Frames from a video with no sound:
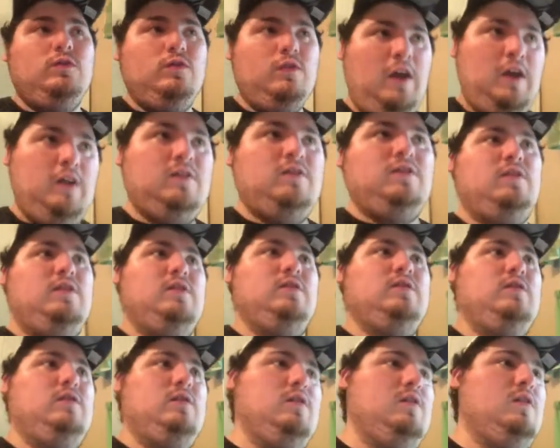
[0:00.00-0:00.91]
next
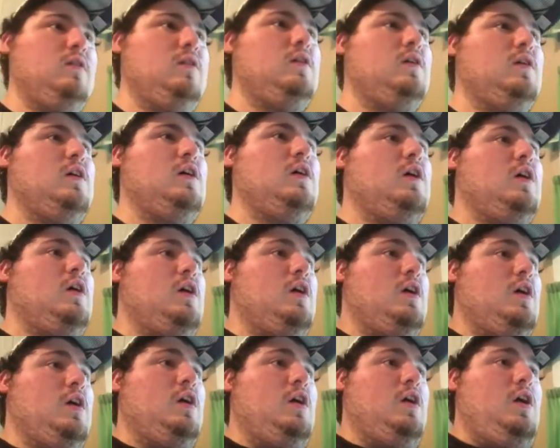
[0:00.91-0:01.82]
season.
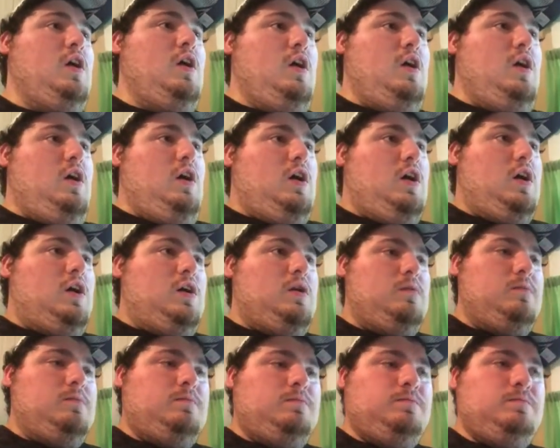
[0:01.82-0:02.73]

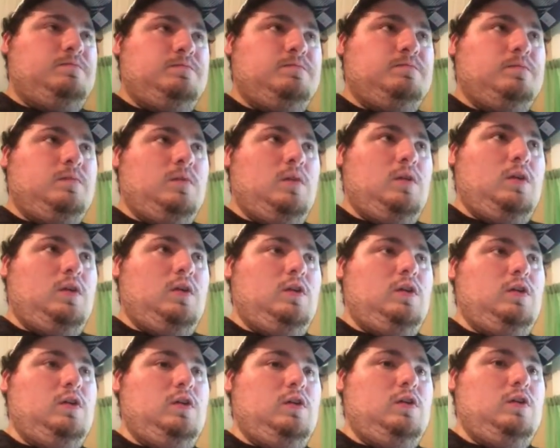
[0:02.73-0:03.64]
Um,
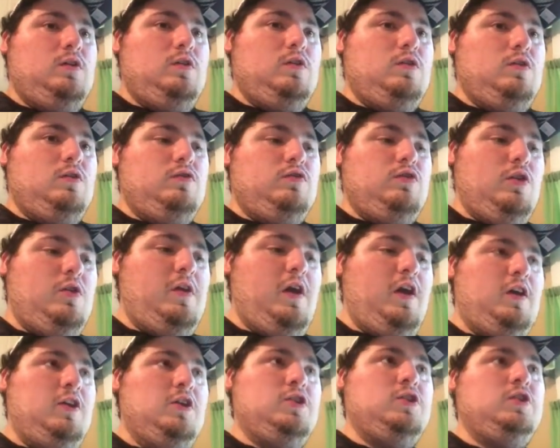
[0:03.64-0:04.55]
so
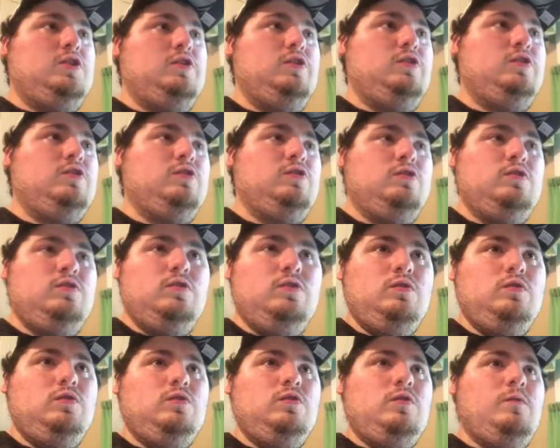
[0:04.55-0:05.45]
yeah,
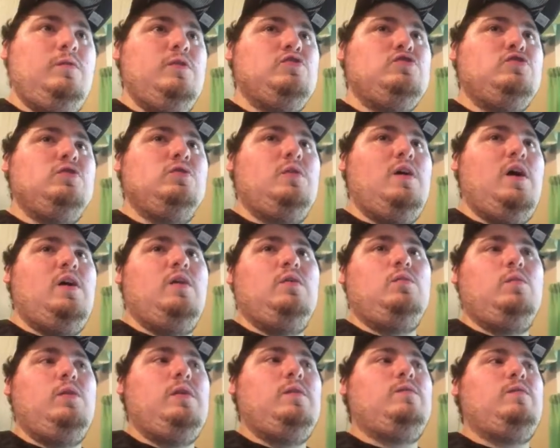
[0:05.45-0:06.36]
division
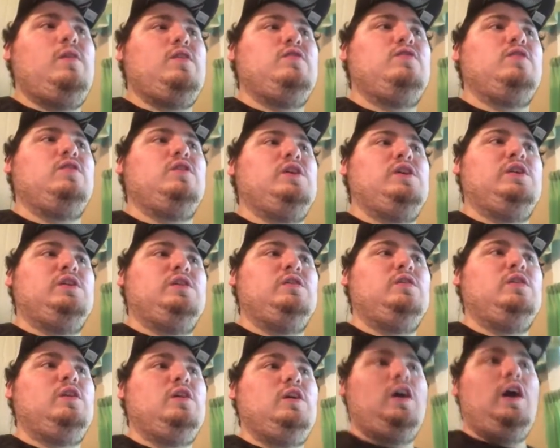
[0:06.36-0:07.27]
round we face Atlanta.
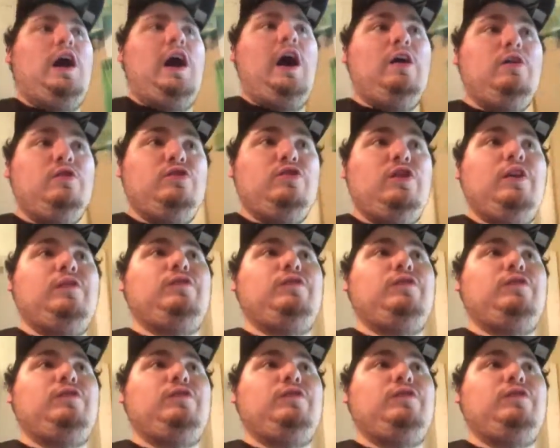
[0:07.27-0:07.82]
I was